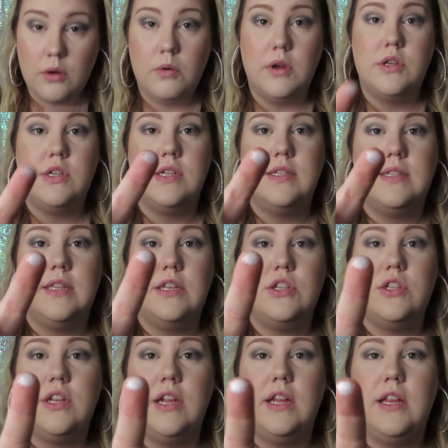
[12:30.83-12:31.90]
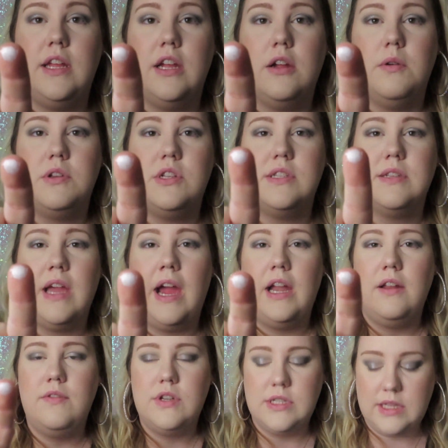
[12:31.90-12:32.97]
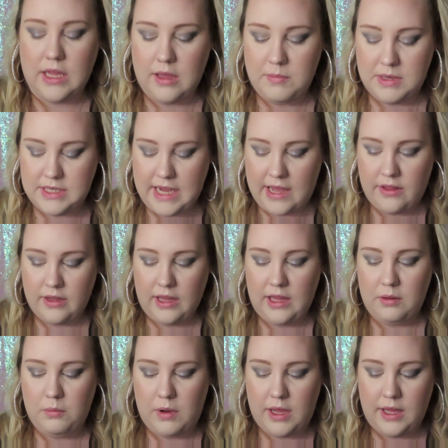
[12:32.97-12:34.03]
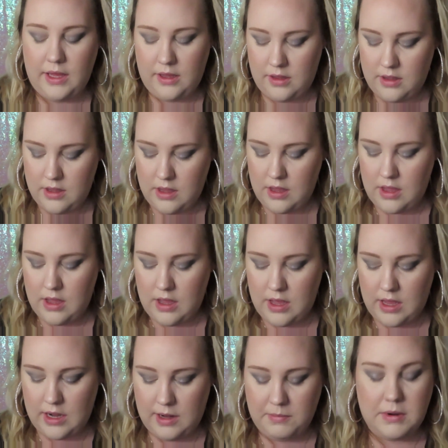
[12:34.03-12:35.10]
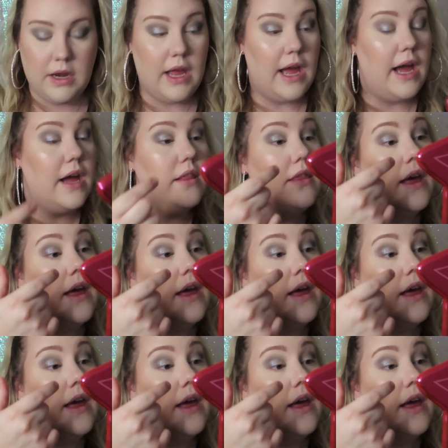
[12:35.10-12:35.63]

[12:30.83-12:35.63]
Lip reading: which is this shade here, which is kind of just like a metallic-y white, and I'm gonna add